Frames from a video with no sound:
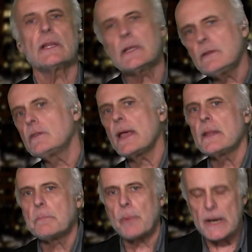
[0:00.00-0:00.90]
Let's say
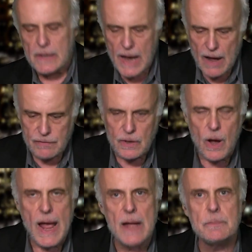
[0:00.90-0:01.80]
that Brett Kavanaugh
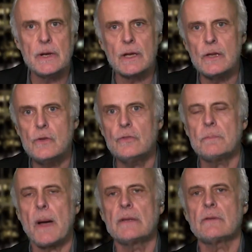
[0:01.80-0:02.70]
had been accused
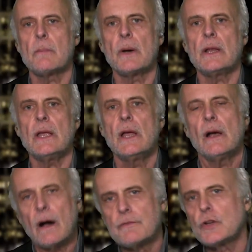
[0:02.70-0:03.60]
by somebody
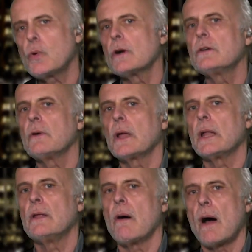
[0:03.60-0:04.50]
of torturing a
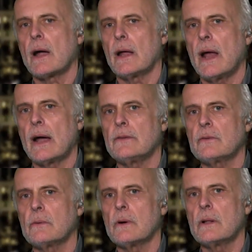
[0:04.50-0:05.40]
dog in high
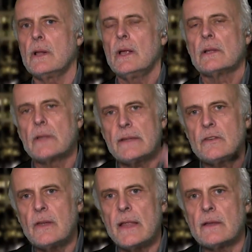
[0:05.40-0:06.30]
school. Let's
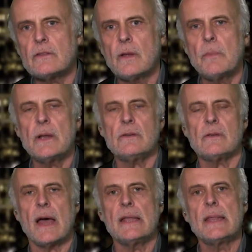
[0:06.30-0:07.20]
say that somebody
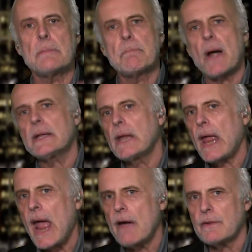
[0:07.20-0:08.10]
said that Brett
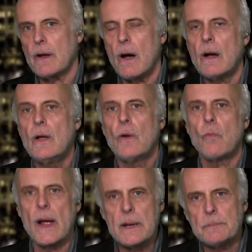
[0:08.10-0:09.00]
Kavanaugh
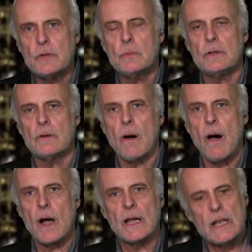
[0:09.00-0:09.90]
went up to a
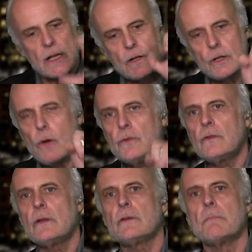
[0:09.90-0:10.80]
dog,
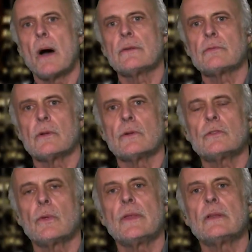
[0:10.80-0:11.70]
closed its muzzle
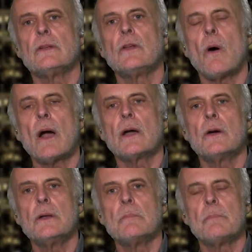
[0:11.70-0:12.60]
so that the dog
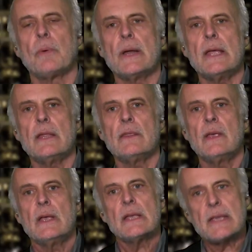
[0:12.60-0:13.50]
couldn't breathe,
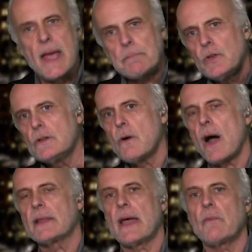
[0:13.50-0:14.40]
kept the
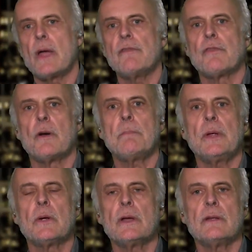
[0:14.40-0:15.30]
dog that way for a
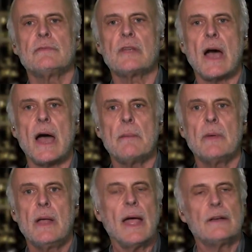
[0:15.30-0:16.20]
period of time,
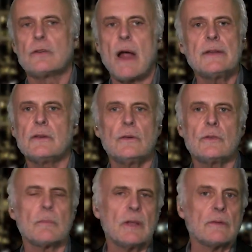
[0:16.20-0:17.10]
and tried to do
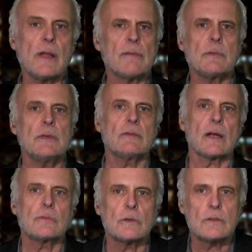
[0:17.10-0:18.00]
something. doesn't have to be
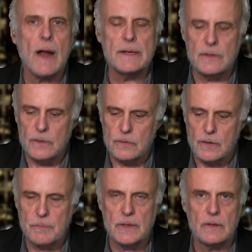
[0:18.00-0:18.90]
sexual, tried to do
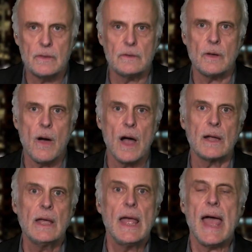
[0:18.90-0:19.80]
something to the dog,
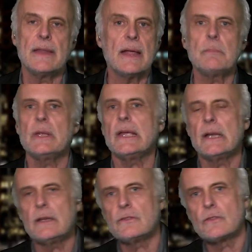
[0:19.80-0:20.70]
and then be, in
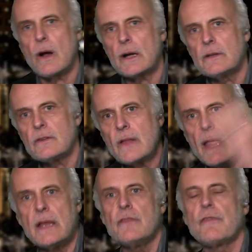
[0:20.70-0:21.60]
his drunken
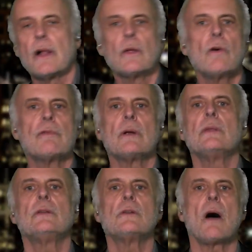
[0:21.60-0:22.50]
state, he fell over and
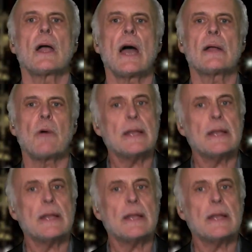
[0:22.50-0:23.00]
the dog got away.